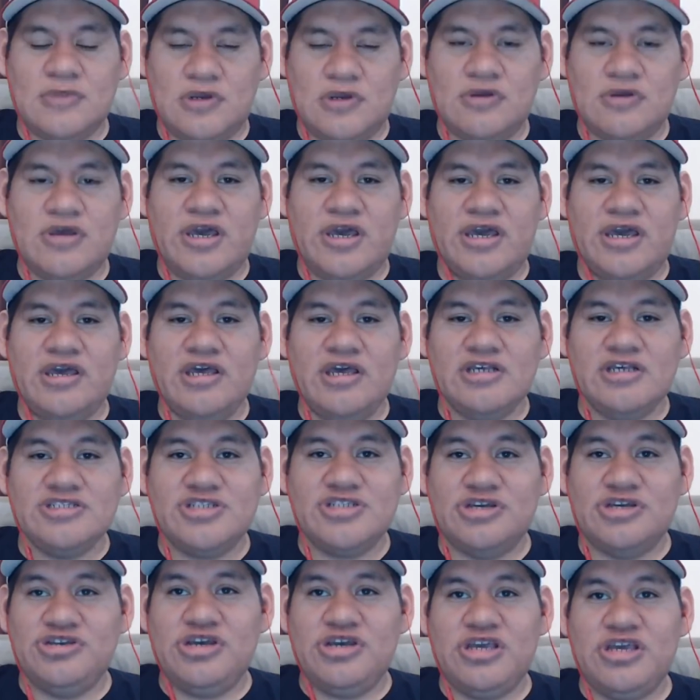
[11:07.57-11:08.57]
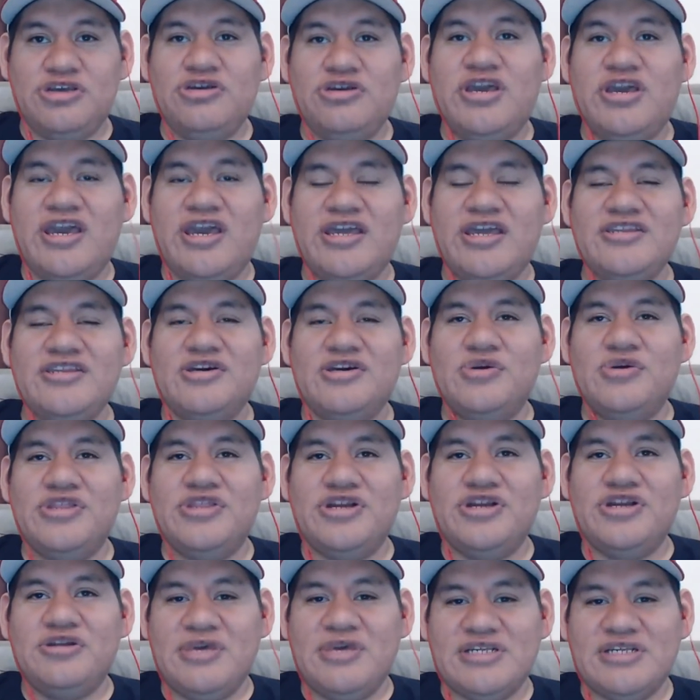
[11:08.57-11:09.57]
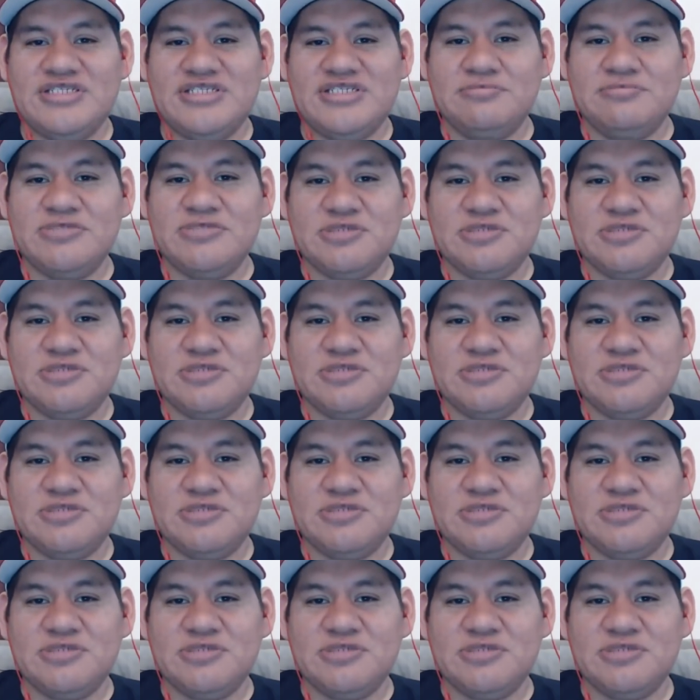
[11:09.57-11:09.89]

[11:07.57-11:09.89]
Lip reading: Okay. So you can go in there and make some